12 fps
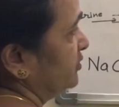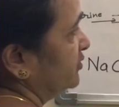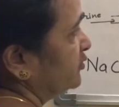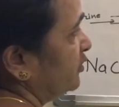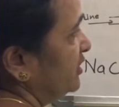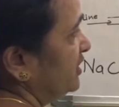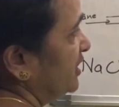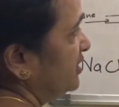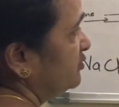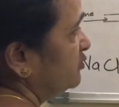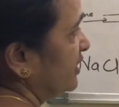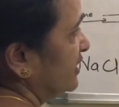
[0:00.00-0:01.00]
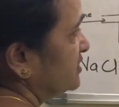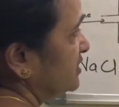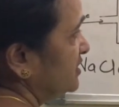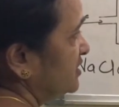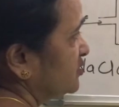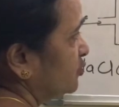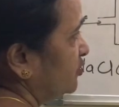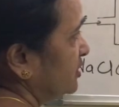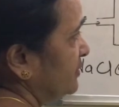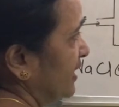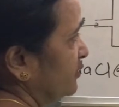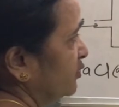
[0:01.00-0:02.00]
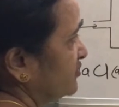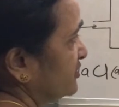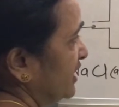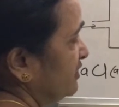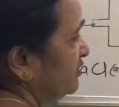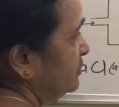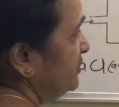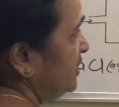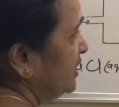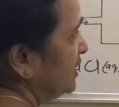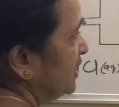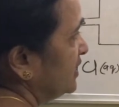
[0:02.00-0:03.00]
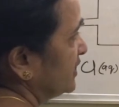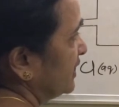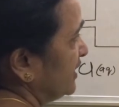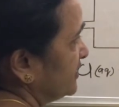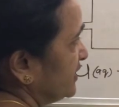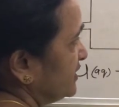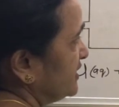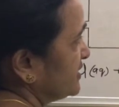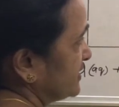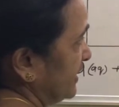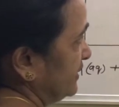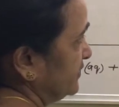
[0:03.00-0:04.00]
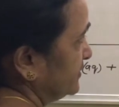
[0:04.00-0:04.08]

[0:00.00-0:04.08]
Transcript: So here you can see the sodium hydroxide will be collected this side,